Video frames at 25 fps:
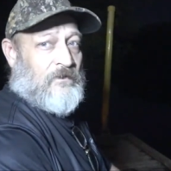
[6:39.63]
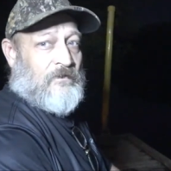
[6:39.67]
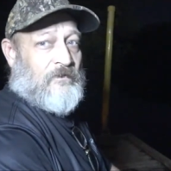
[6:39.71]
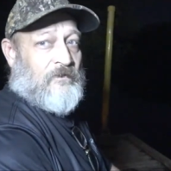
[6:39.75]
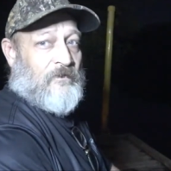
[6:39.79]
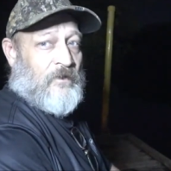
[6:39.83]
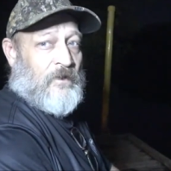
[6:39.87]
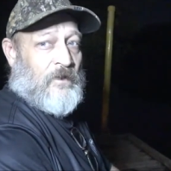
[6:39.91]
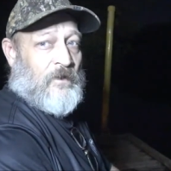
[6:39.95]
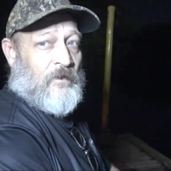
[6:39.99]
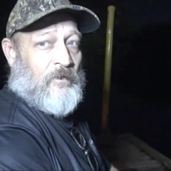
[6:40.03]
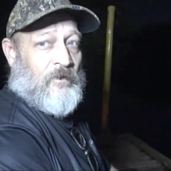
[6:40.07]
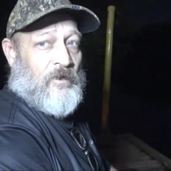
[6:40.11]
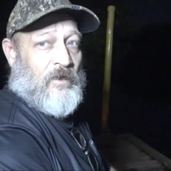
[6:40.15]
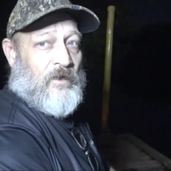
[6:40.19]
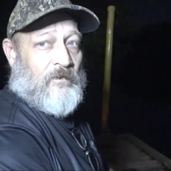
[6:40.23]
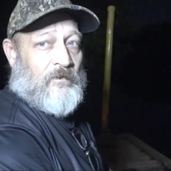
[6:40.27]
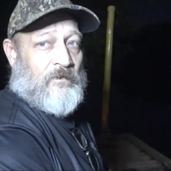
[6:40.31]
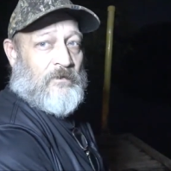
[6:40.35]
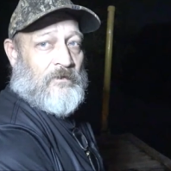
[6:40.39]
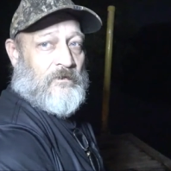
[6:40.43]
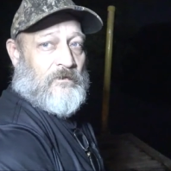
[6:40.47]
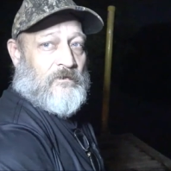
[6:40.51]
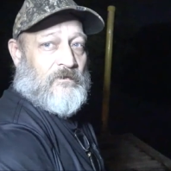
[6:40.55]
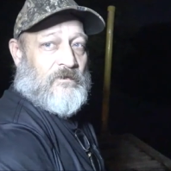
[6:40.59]
a very bright
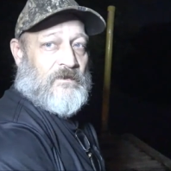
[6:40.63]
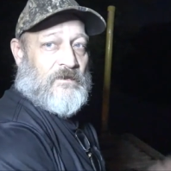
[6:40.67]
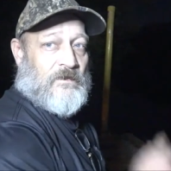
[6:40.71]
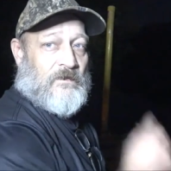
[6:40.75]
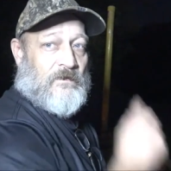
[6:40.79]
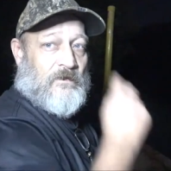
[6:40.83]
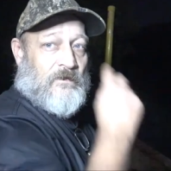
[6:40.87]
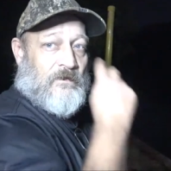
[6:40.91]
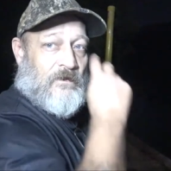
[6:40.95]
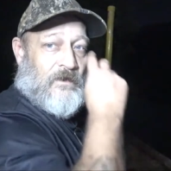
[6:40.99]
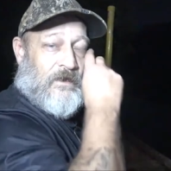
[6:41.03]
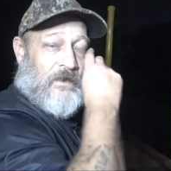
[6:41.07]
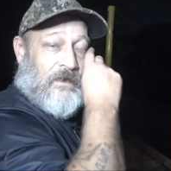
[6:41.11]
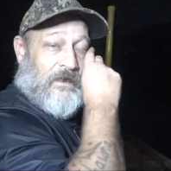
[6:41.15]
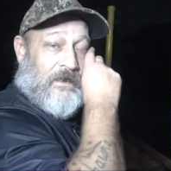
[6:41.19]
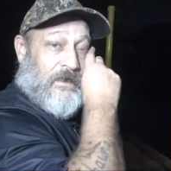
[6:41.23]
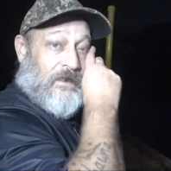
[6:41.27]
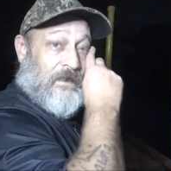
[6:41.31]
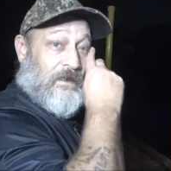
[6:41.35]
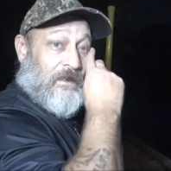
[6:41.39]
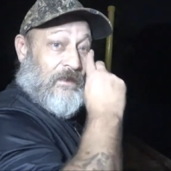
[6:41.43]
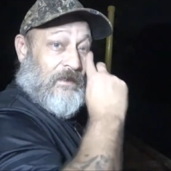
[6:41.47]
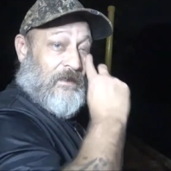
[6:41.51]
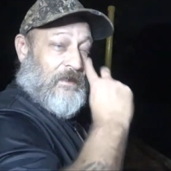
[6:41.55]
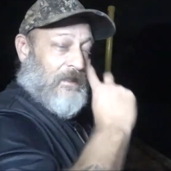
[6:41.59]
moon. So,
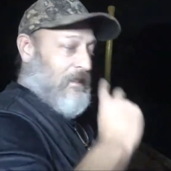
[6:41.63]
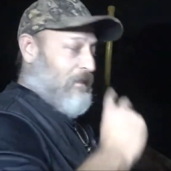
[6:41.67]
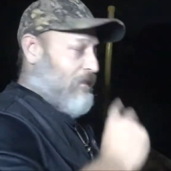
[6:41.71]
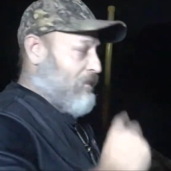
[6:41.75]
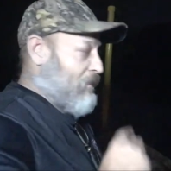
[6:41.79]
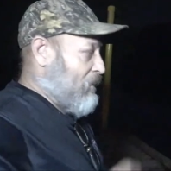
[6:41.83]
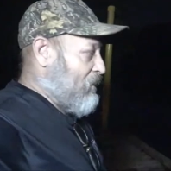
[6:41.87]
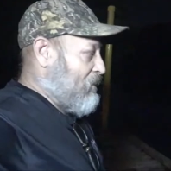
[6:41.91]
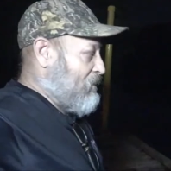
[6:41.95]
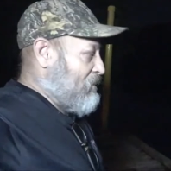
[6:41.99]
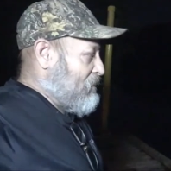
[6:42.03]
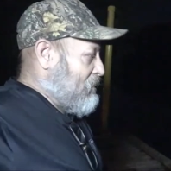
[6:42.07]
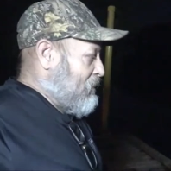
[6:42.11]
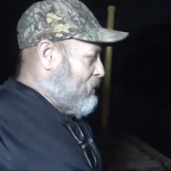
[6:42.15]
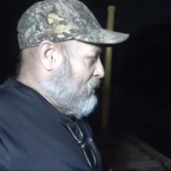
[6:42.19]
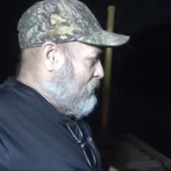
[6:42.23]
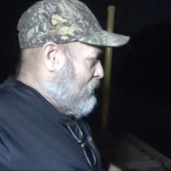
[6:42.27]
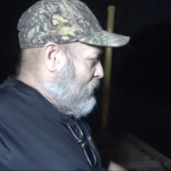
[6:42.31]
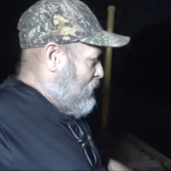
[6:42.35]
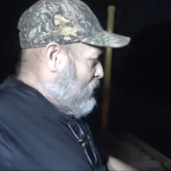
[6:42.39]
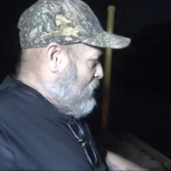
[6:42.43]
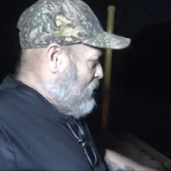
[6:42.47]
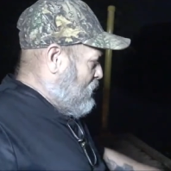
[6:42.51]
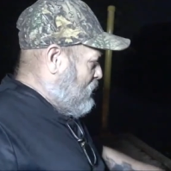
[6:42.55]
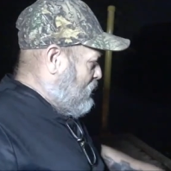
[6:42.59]
yeah, guys.
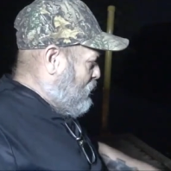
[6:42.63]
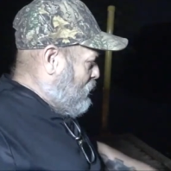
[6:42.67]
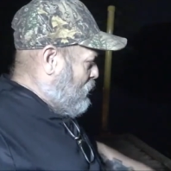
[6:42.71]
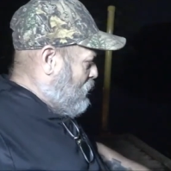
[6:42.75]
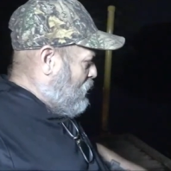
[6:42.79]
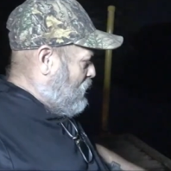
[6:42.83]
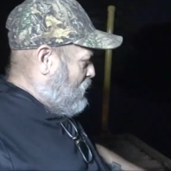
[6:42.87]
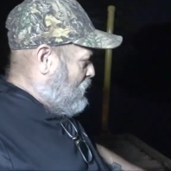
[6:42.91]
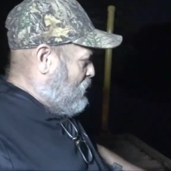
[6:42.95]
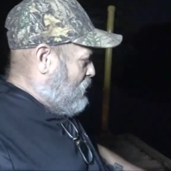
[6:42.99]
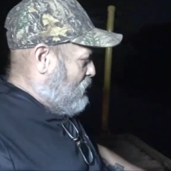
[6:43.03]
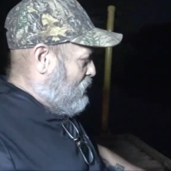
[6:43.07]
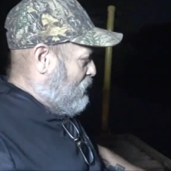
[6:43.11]
Anyway, thanks for watching.